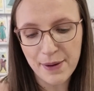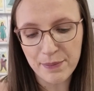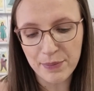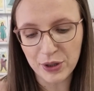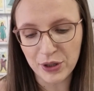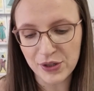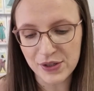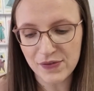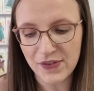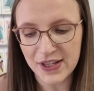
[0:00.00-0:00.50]

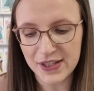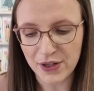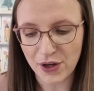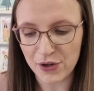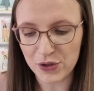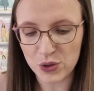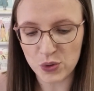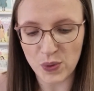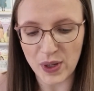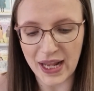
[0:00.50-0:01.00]
because
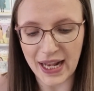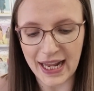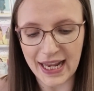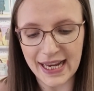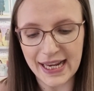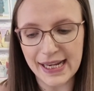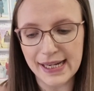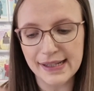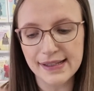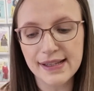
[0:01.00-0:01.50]
viscose twill
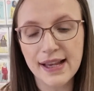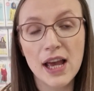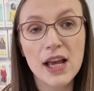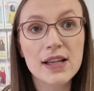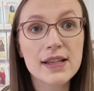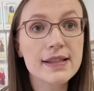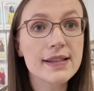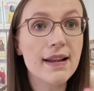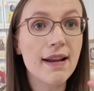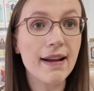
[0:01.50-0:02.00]
is
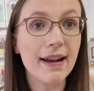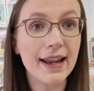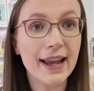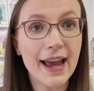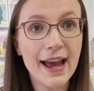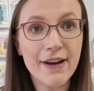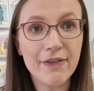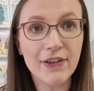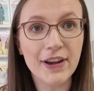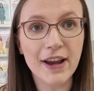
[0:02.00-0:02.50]
slightly
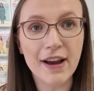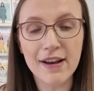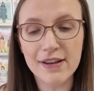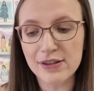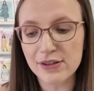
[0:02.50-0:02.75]
heavier,